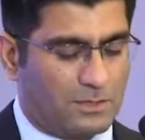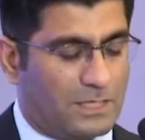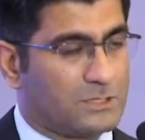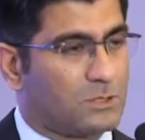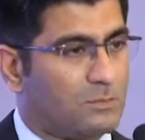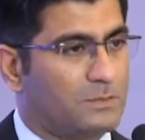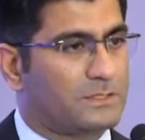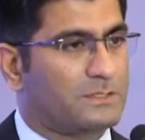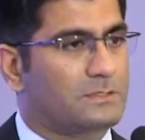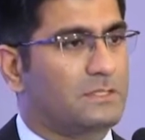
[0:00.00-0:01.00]

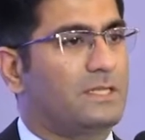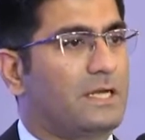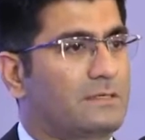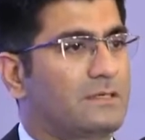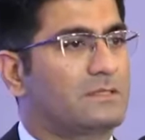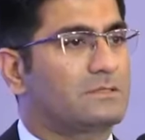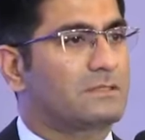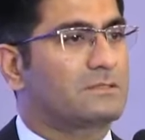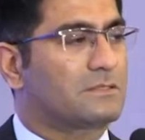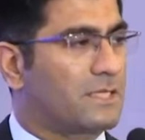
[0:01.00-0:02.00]
corporations in the
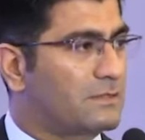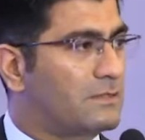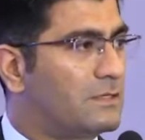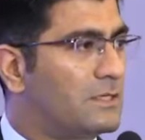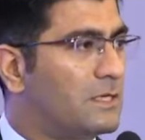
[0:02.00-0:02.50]
agricultural sector